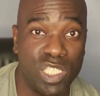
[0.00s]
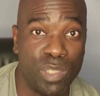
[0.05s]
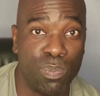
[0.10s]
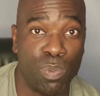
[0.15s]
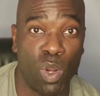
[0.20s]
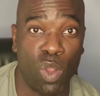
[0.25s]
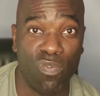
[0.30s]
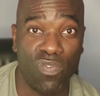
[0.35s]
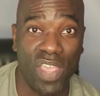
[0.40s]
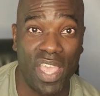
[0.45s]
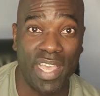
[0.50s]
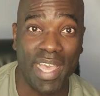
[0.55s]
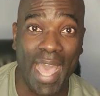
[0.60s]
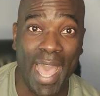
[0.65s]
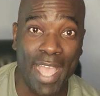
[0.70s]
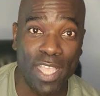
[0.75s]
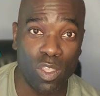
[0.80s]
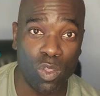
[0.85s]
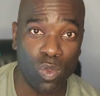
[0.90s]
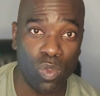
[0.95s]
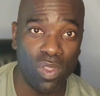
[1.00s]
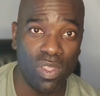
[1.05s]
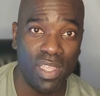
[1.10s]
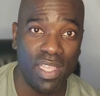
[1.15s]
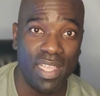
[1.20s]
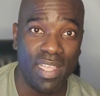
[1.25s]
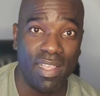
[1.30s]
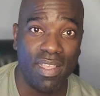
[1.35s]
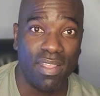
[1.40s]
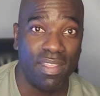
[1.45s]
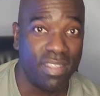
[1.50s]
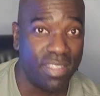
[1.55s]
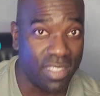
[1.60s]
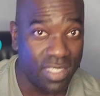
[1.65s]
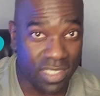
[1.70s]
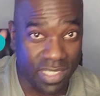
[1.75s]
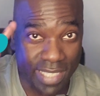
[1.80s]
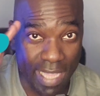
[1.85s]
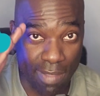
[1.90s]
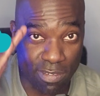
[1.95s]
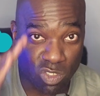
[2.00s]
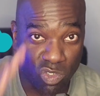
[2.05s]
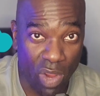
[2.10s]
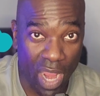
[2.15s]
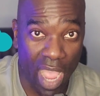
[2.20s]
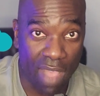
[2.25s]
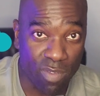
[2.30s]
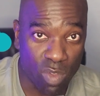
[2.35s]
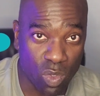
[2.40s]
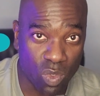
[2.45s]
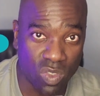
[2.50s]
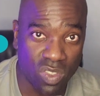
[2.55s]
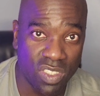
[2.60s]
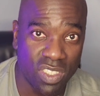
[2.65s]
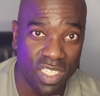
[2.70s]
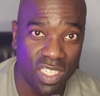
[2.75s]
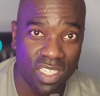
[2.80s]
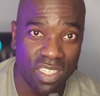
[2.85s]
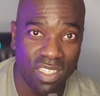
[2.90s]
is Profe Gallo. Safe travels.